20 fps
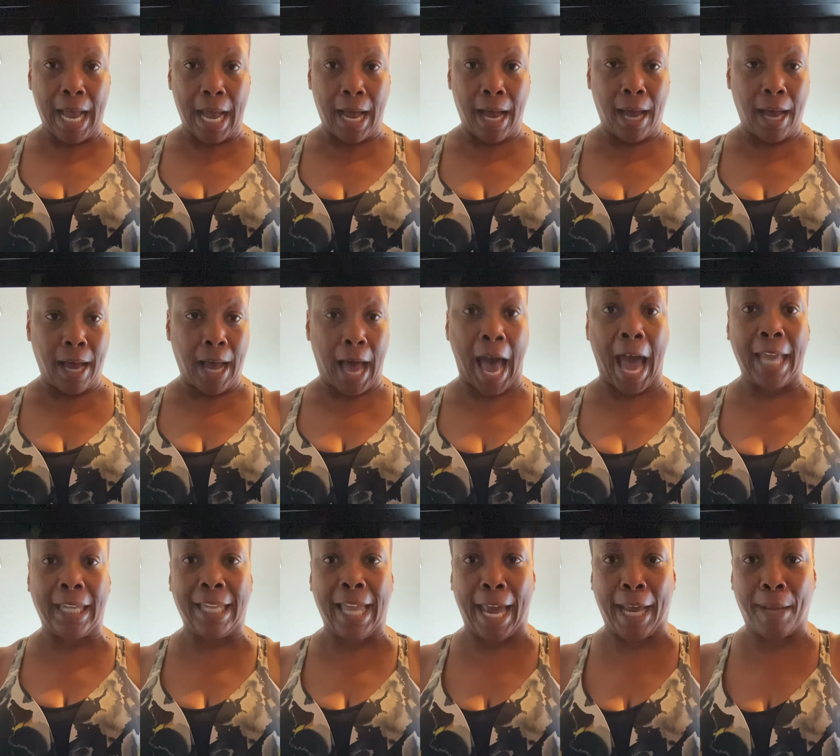I
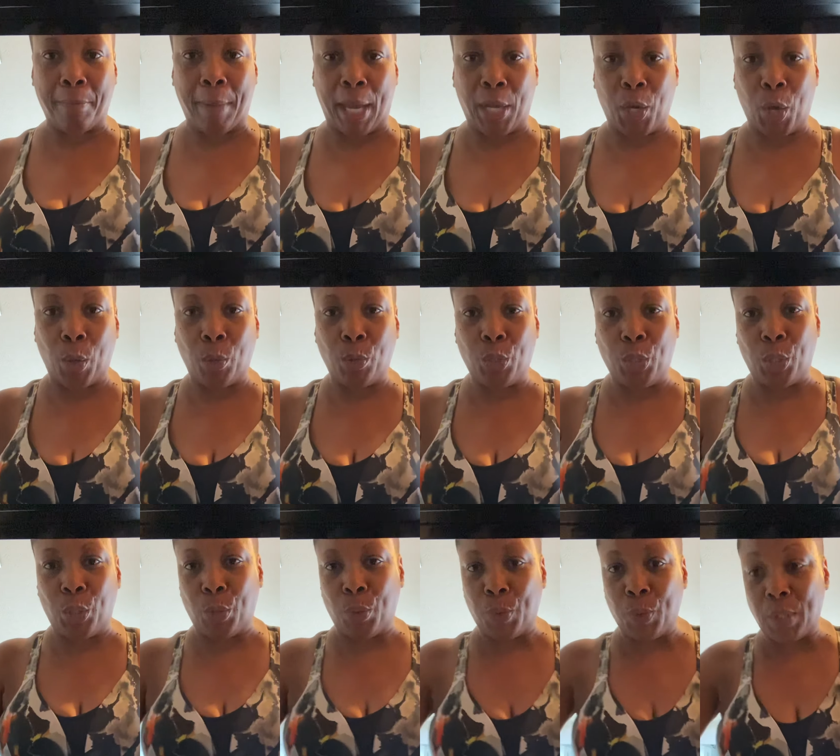like, my
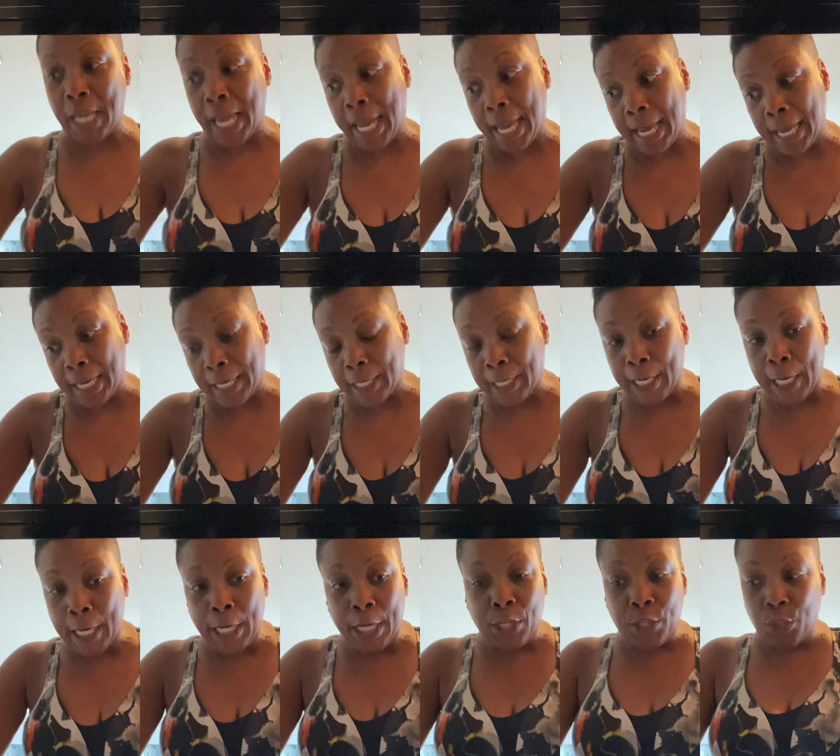go-tos. And
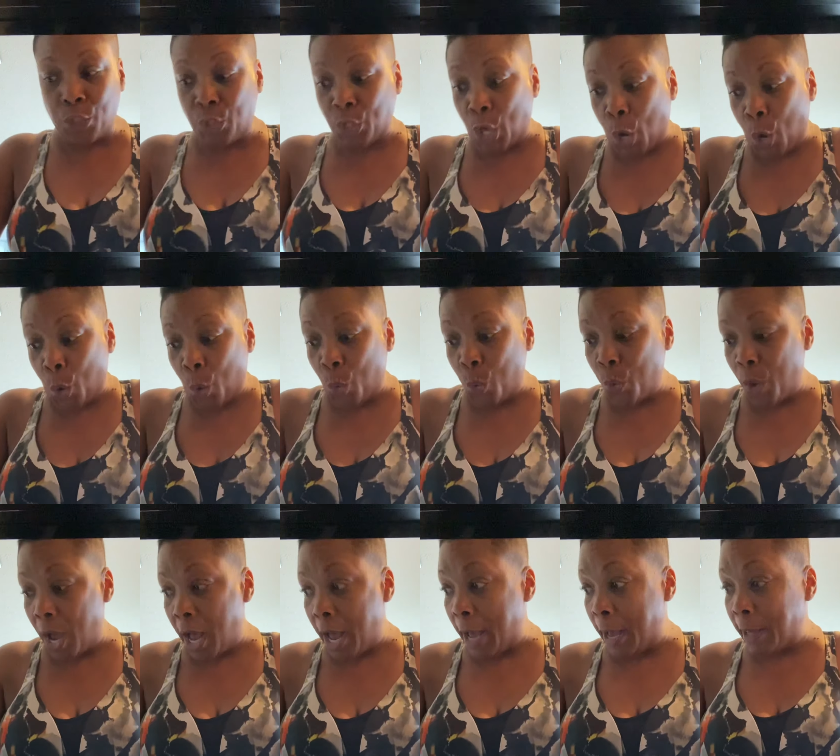so
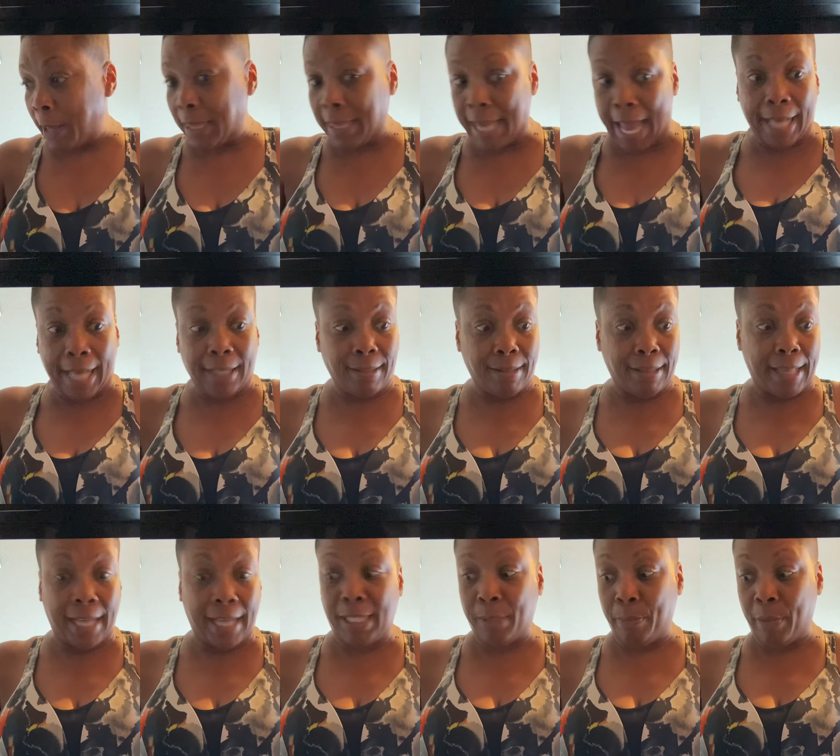
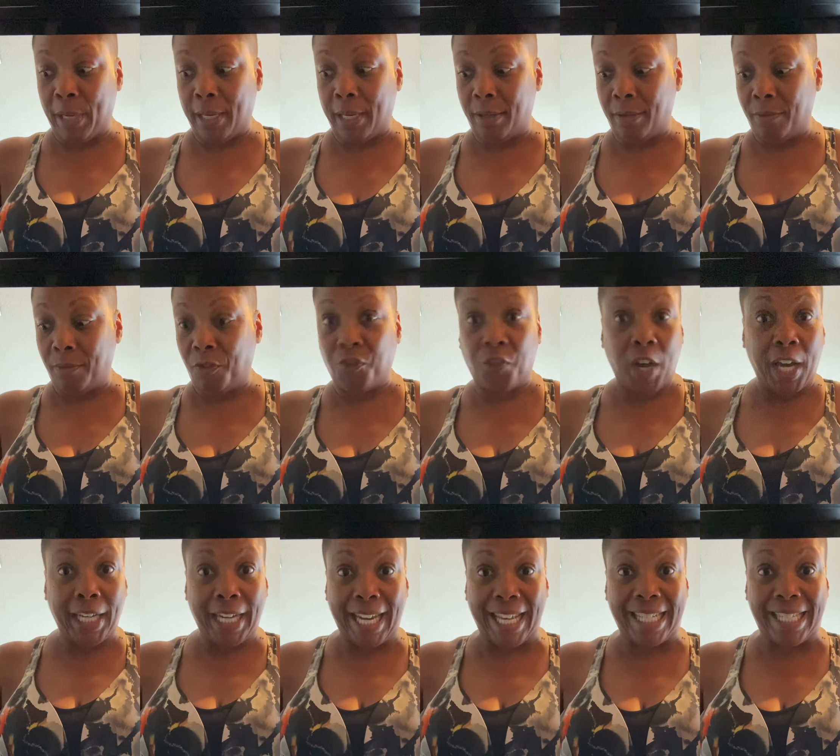that's been
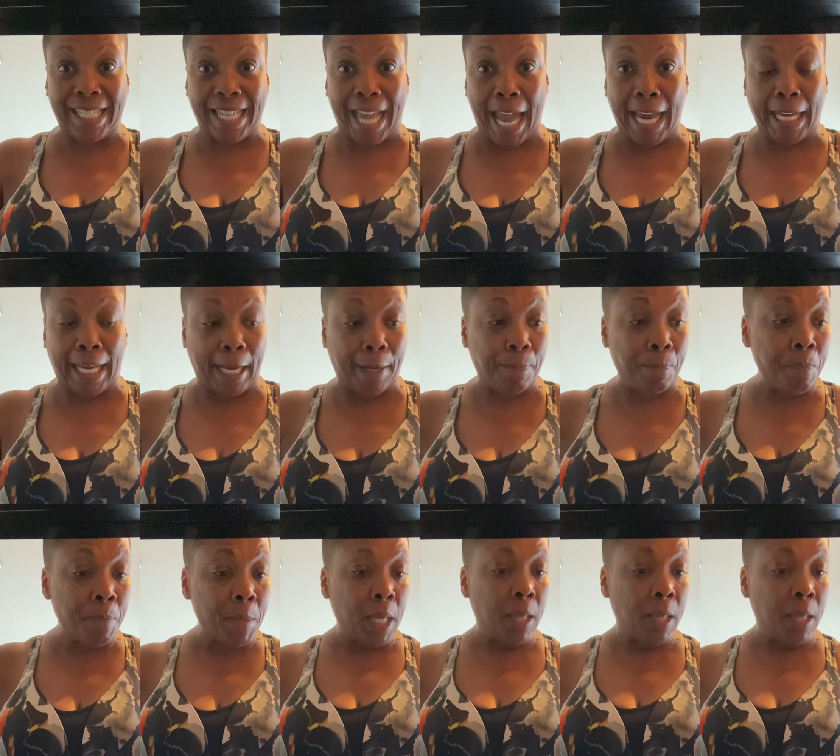fun and exciting.